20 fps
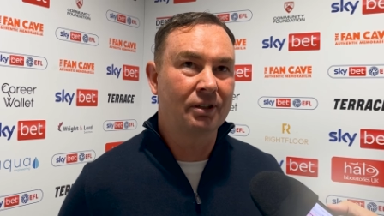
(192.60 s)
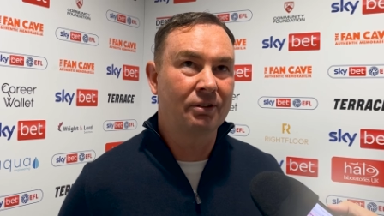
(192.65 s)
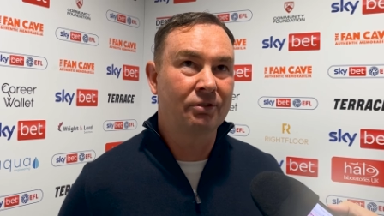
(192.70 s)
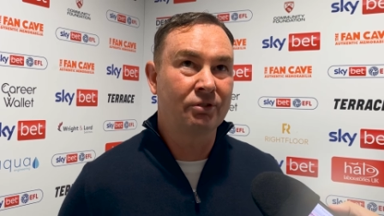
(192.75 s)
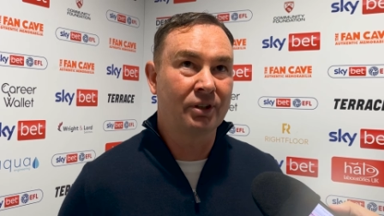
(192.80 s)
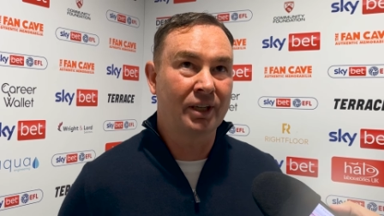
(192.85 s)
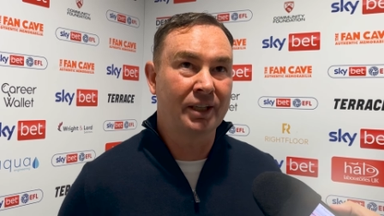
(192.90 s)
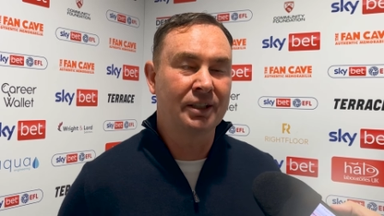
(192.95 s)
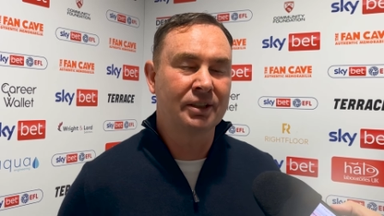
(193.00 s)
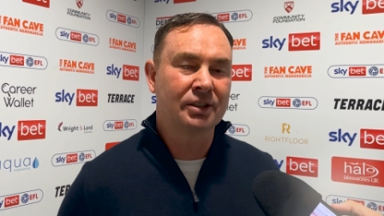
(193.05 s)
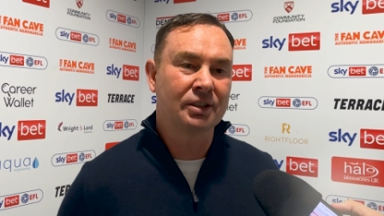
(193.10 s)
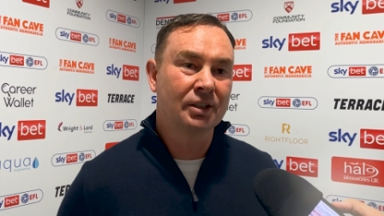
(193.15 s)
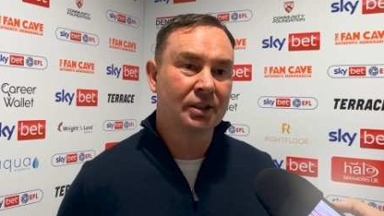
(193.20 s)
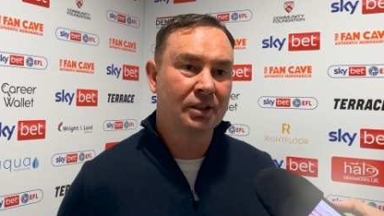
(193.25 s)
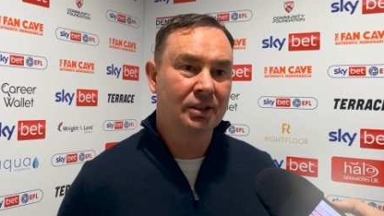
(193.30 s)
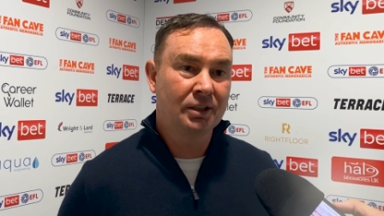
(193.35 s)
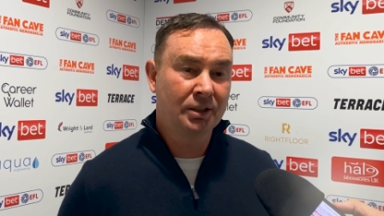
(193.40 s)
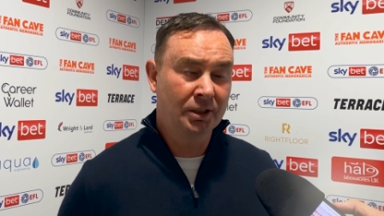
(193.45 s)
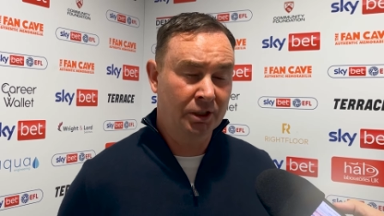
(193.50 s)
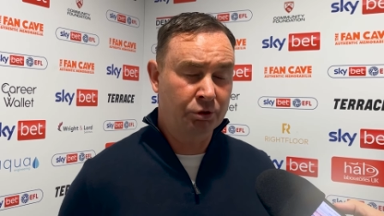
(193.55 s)
right.
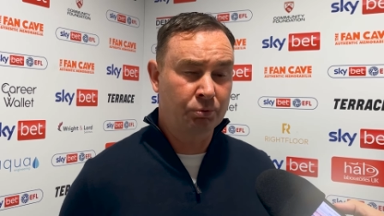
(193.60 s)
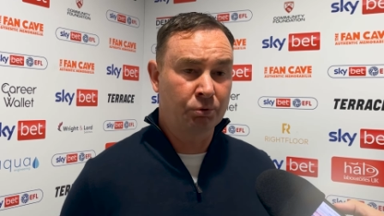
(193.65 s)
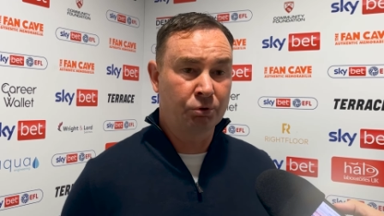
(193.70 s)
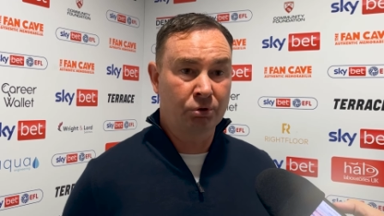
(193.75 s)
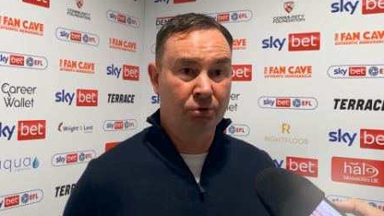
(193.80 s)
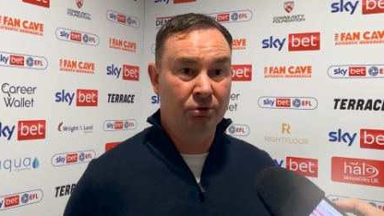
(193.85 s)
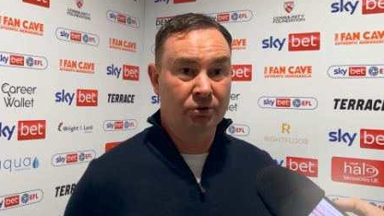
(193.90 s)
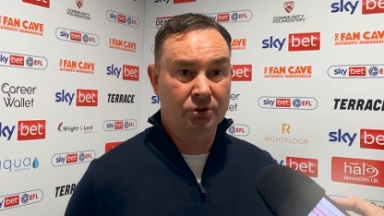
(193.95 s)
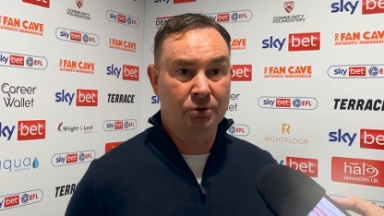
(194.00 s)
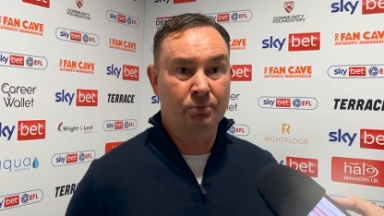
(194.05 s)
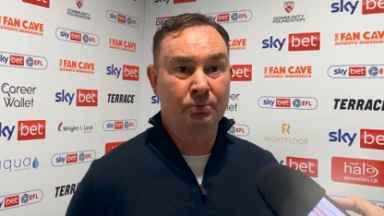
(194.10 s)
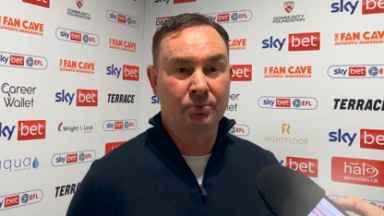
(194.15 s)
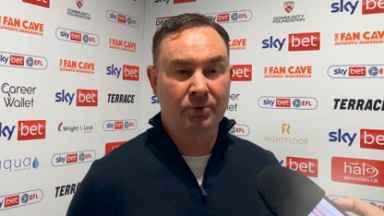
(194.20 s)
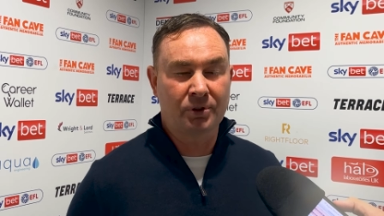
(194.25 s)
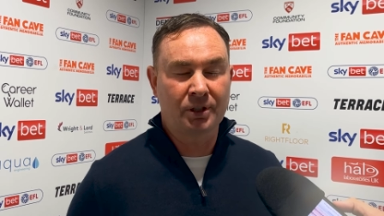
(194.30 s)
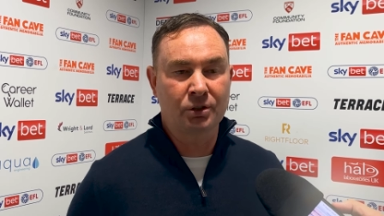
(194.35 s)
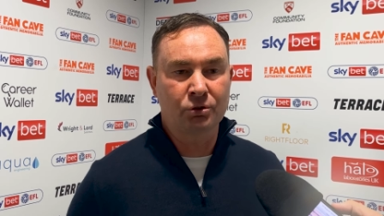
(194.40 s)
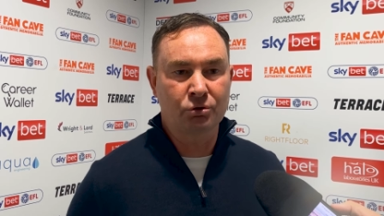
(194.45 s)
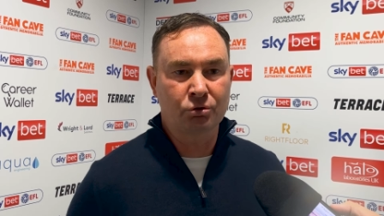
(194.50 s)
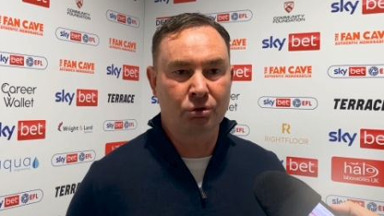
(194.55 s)
Yes, we're doing some
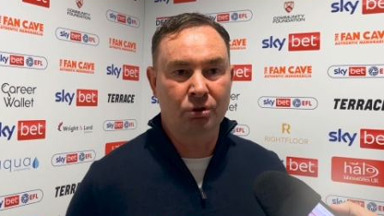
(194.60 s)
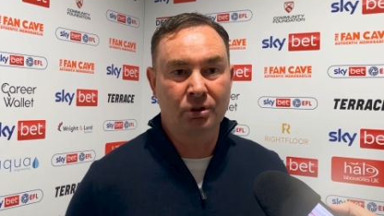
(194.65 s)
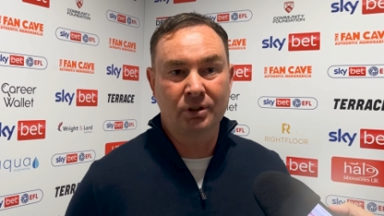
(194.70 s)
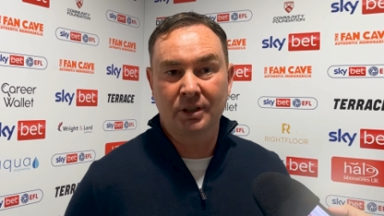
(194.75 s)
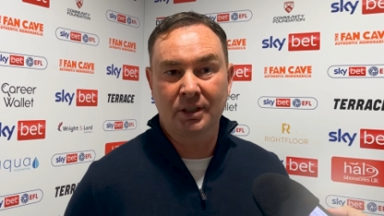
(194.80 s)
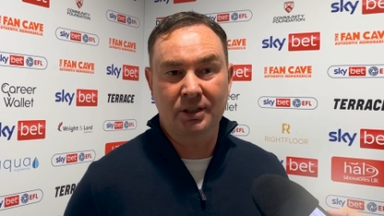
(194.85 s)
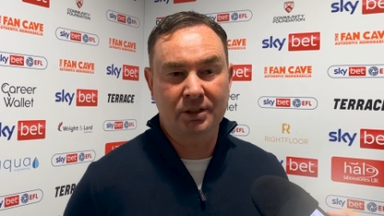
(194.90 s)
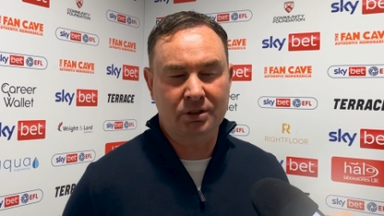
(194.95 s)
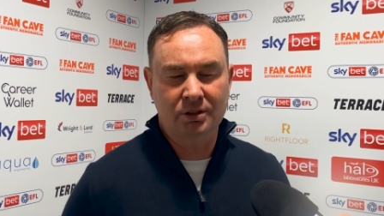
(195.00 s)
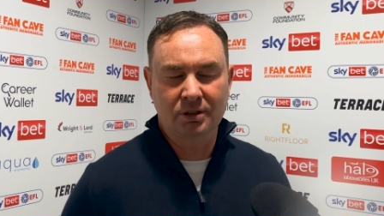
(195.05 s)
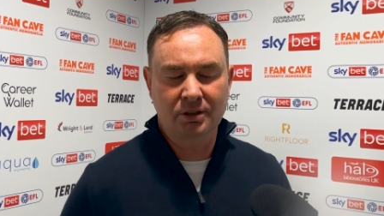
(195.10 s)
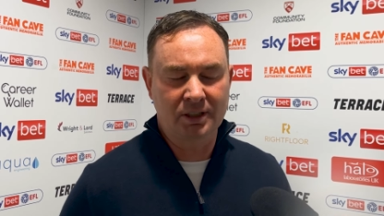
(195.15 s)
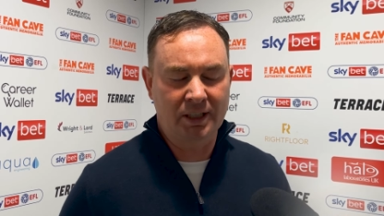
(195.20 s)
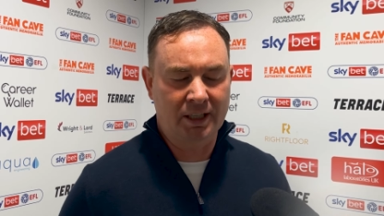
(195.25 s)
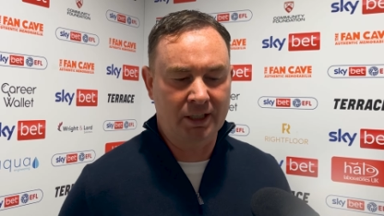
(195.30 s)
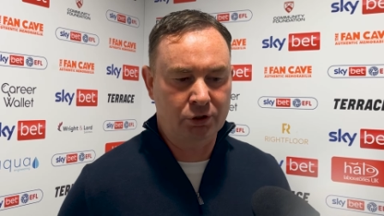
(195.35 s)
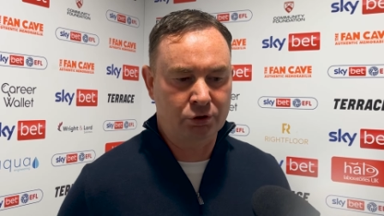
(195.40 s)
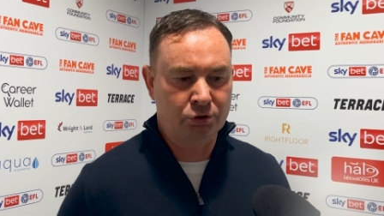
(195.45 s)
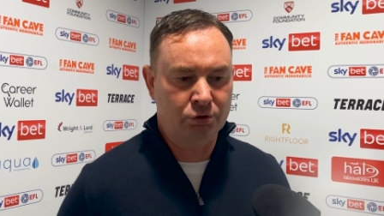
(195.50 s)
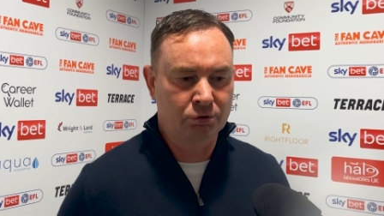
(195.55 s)
things wrong. That's
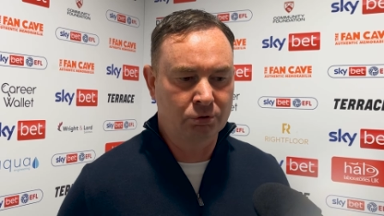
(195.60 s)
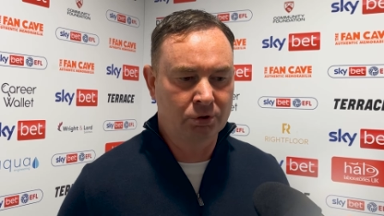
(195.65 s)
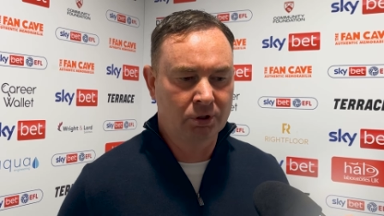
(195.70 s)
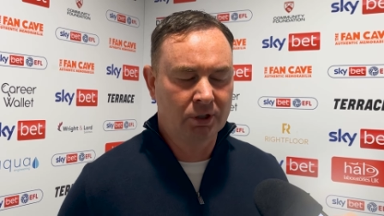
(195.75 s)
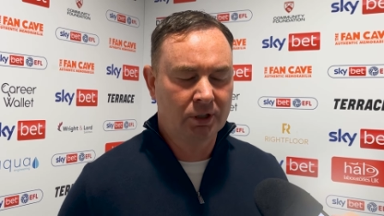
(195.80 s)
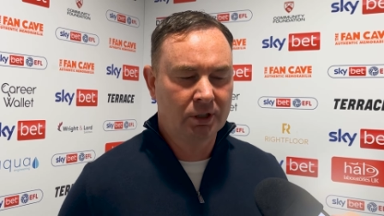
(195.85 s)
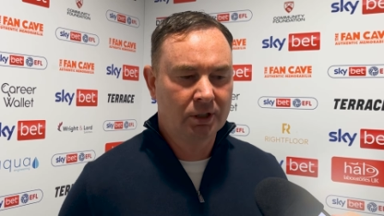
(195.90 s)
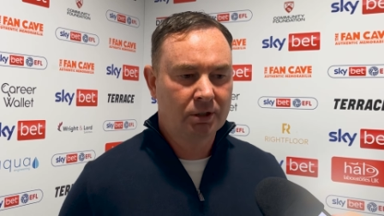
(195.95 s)
natural.